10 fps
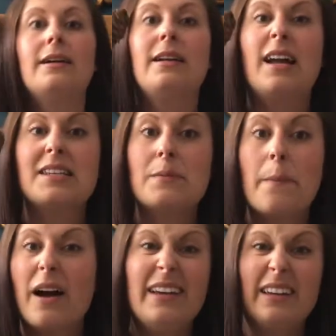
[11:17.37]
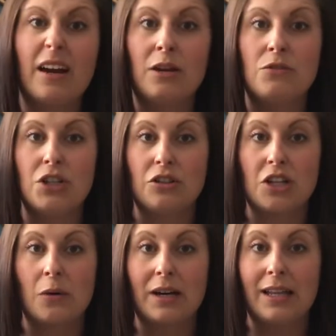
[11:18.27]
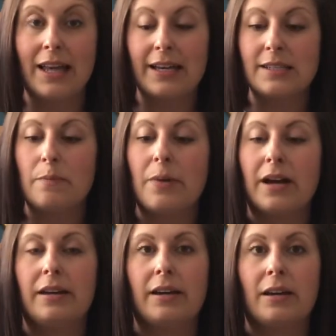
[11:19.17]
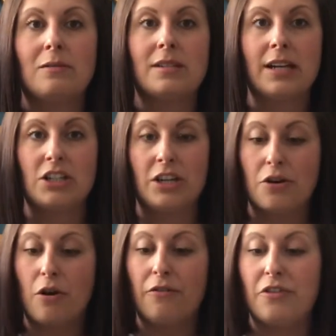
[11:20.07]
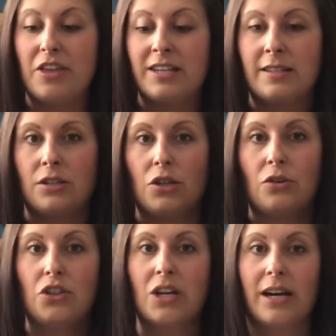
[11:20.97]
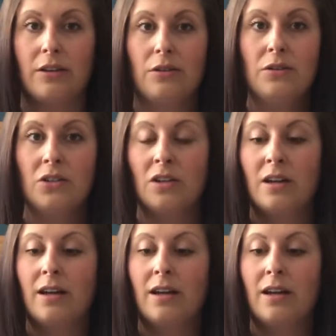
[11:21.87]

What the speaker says: like some pine cones. You could go and collect some pine cones and actually offer this to your child